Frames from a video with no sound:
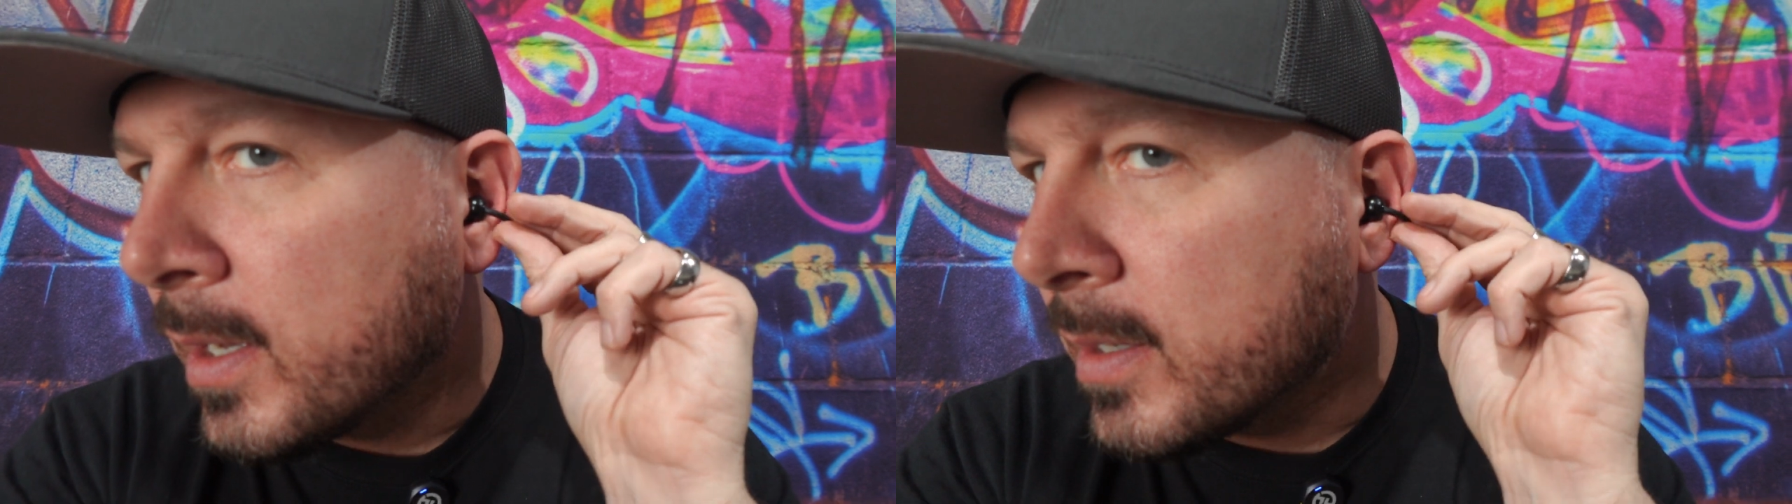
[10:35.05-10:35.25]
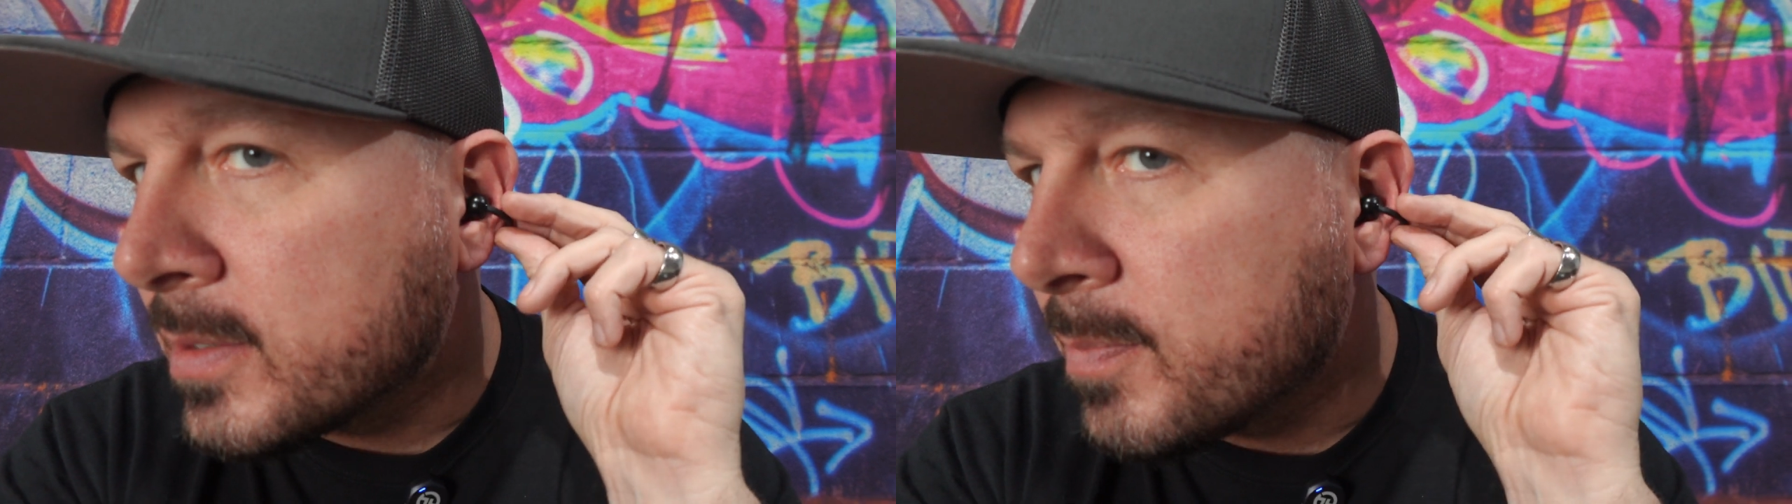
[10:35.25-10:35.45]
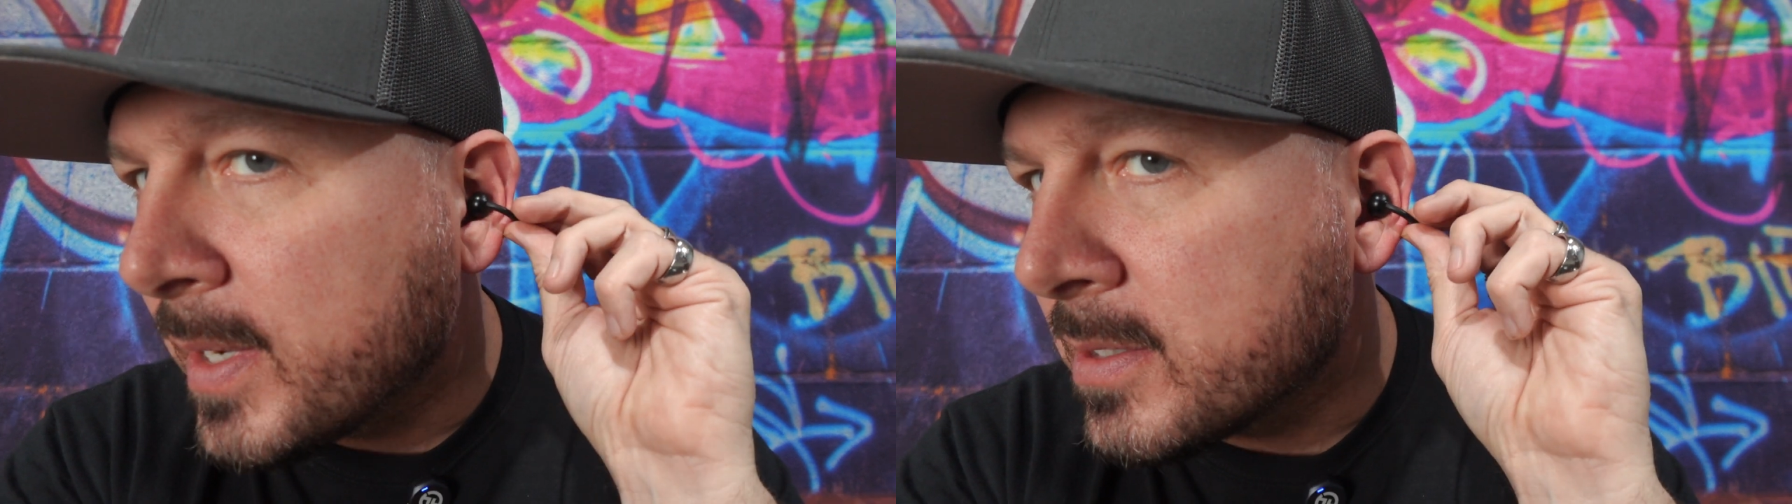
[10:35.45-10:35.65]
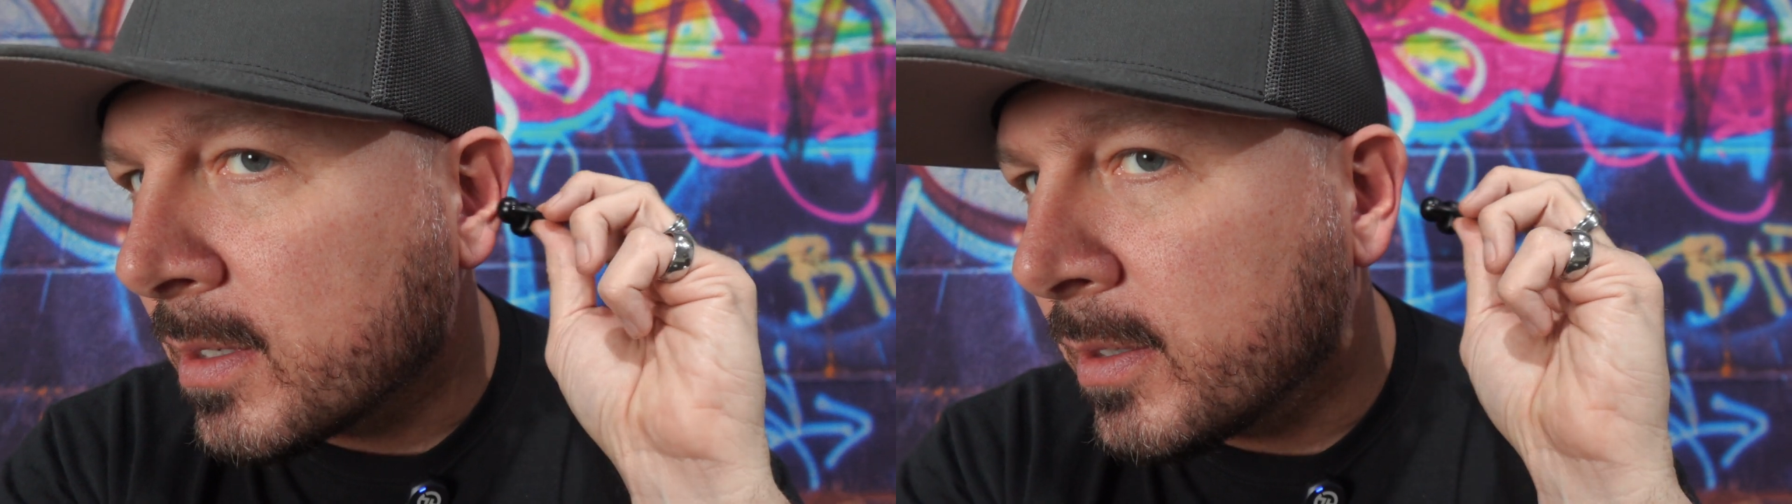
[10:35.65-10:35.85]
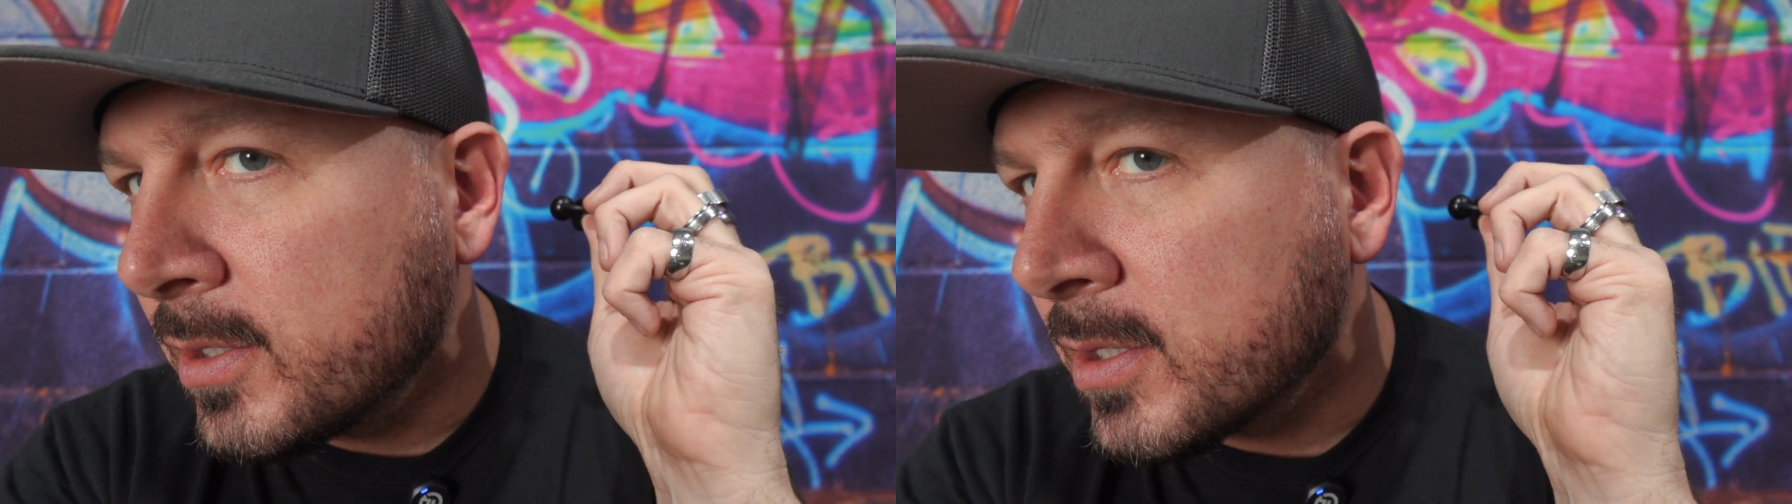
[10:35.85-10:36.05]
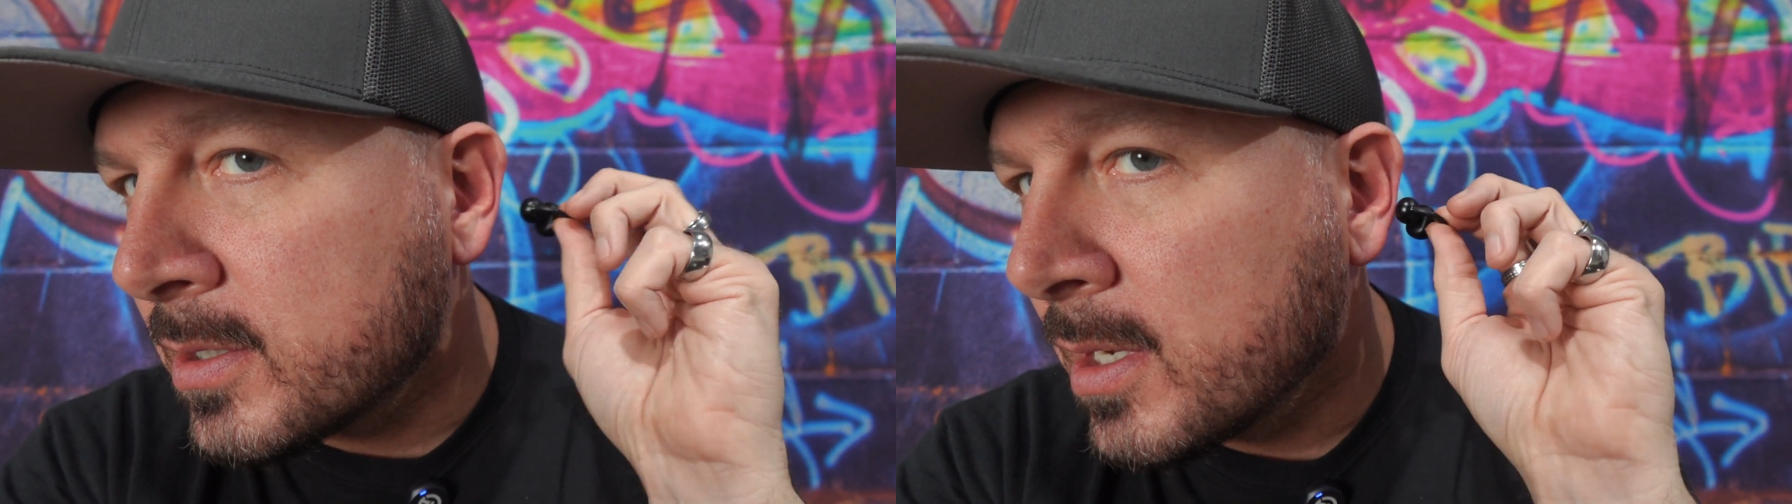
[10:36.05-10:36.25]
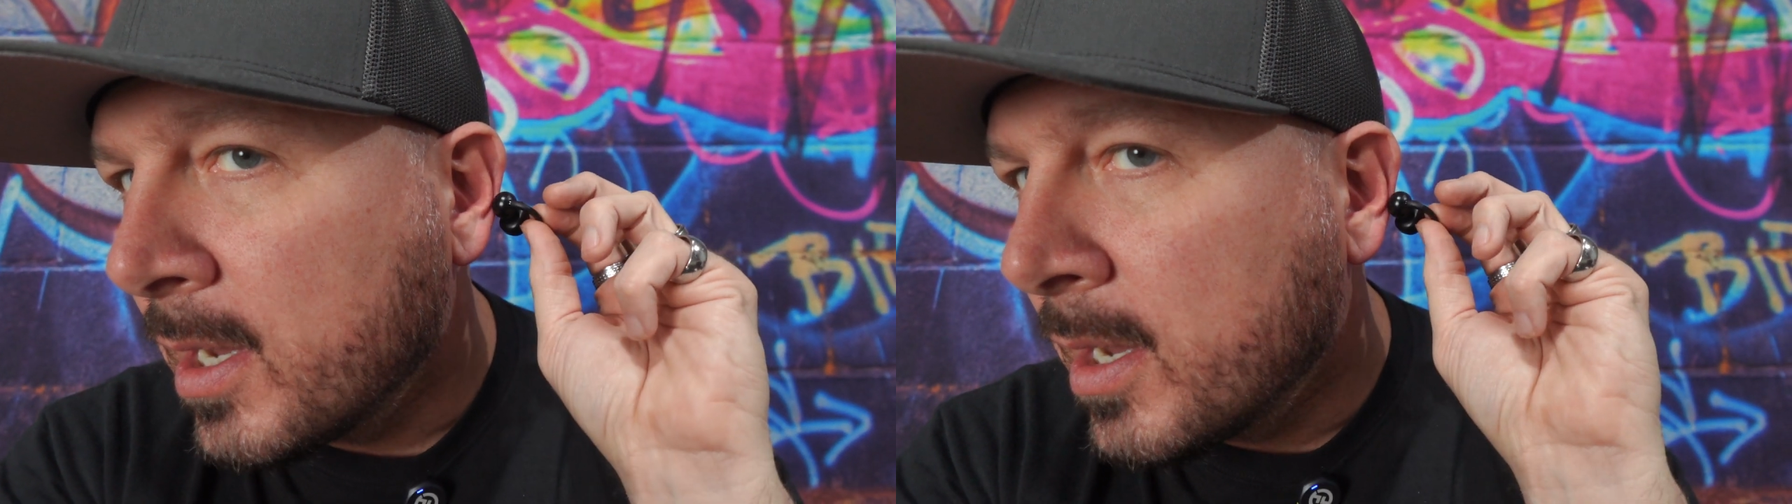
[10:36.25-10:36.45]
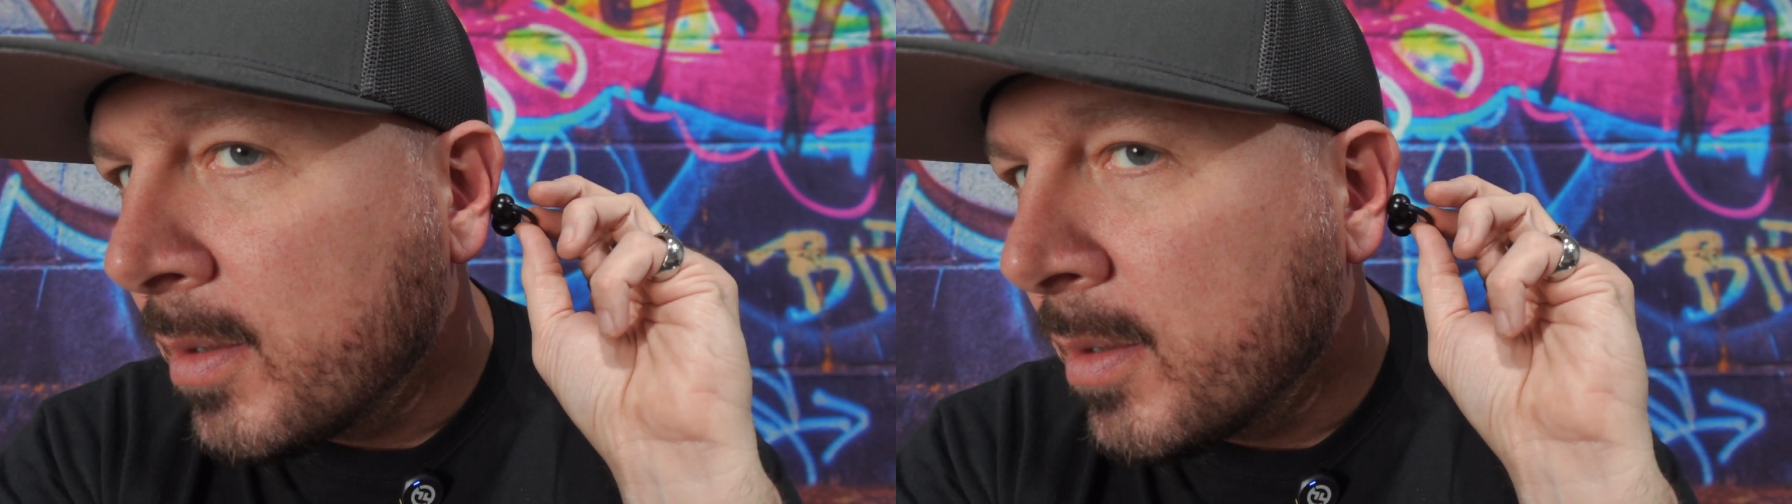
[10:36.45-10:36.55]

is basically just